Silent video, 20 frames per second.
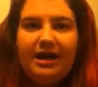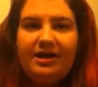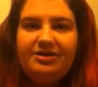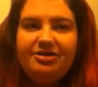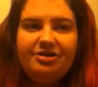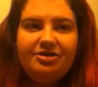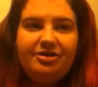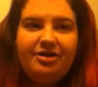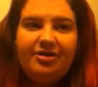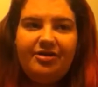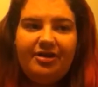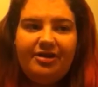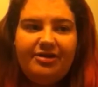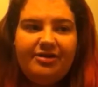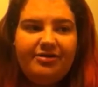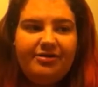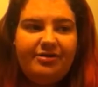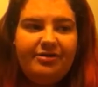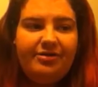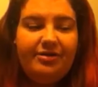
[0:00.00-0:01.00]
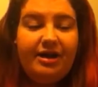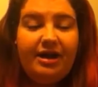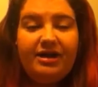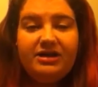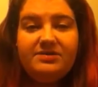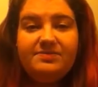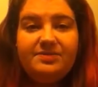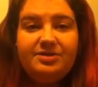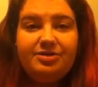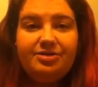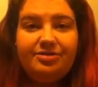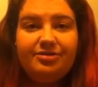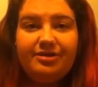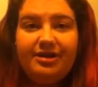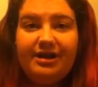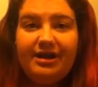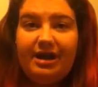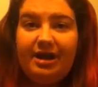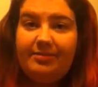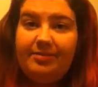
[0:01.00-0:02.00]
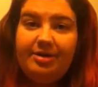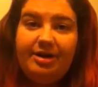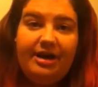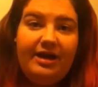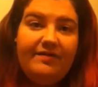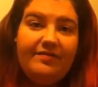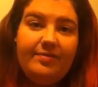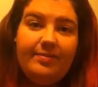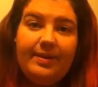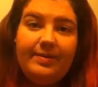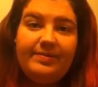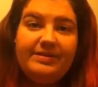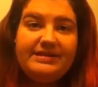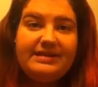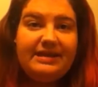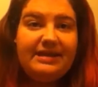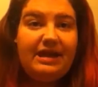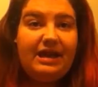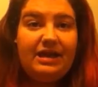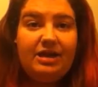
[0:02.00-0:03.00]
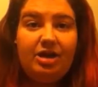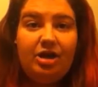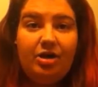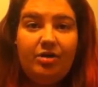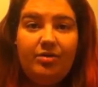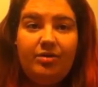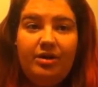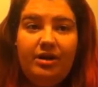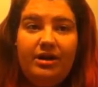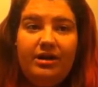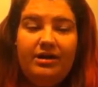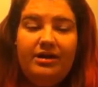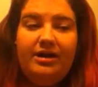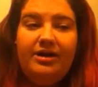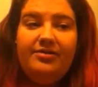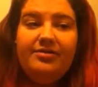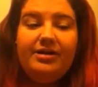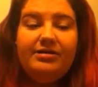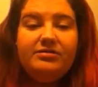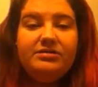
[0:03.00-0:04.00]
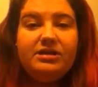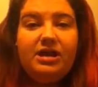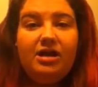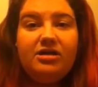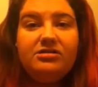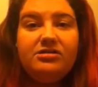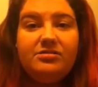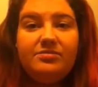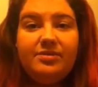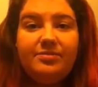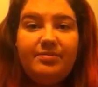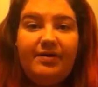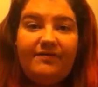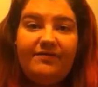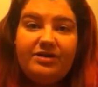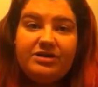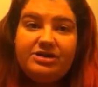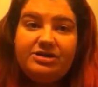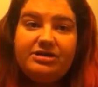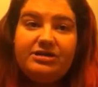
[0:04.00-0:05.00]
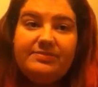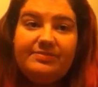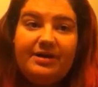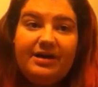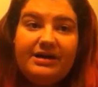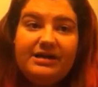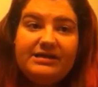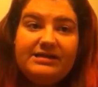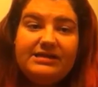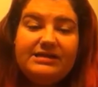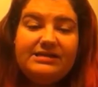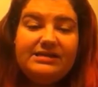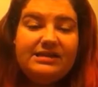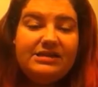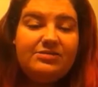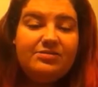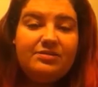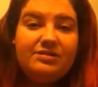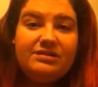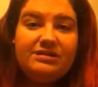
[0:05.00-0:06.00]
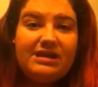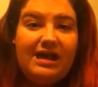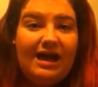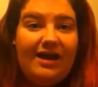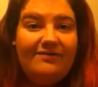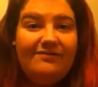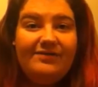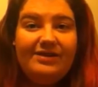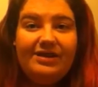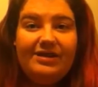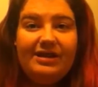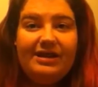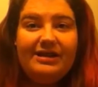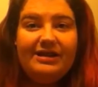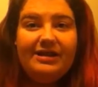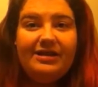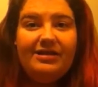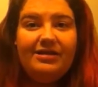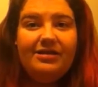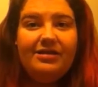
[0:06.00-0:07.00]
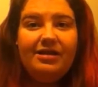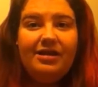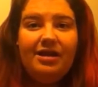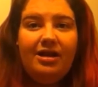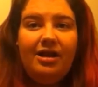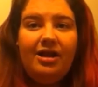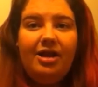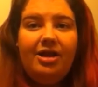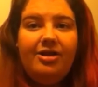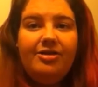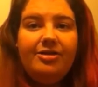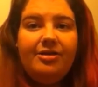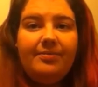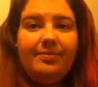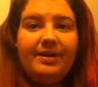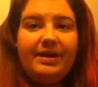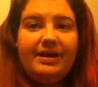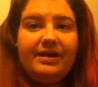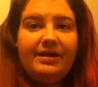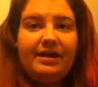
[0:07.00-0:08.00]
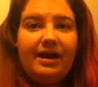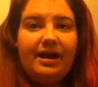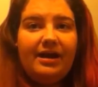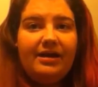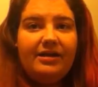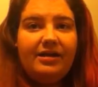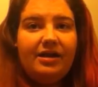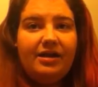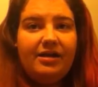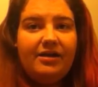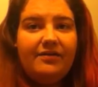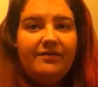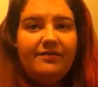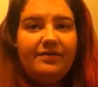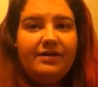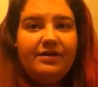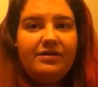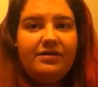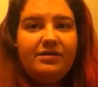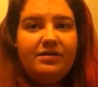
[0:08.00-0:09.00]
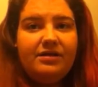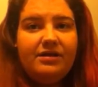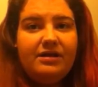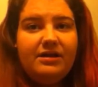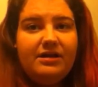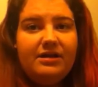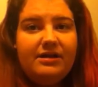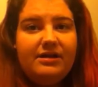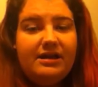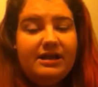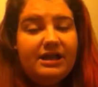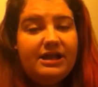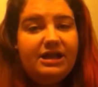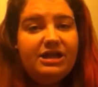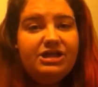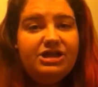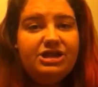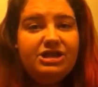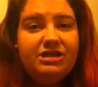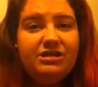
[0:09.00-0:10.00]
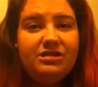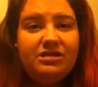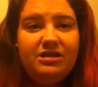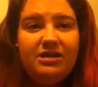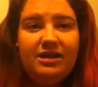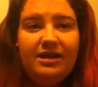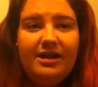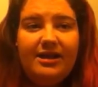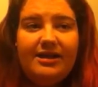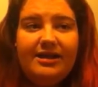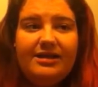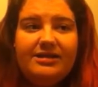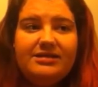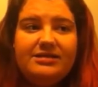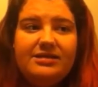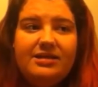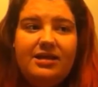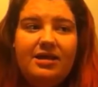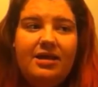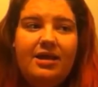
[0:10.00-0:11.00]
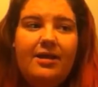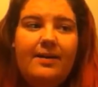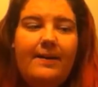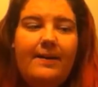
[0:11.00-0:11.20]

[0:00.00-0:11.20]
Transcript: I do not like the hospital that I'm going to have the babies at all. That was awesome with my first 3 pregnancies. This one's, I feel like they're being kind of dickish, I guess.